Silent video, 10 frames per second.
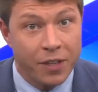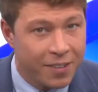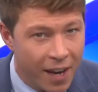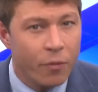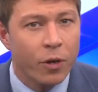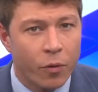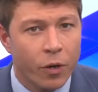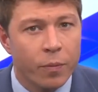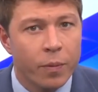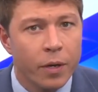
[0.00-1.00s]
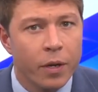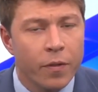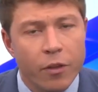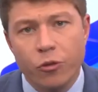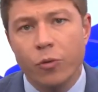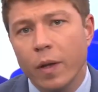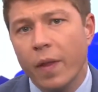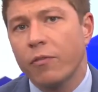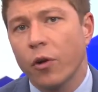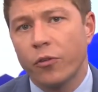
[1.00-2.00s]
a terror group, then surely
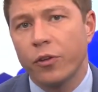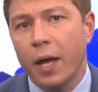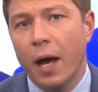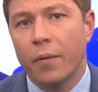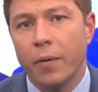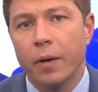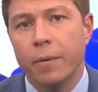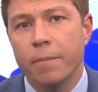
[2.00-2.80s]
they've got to go.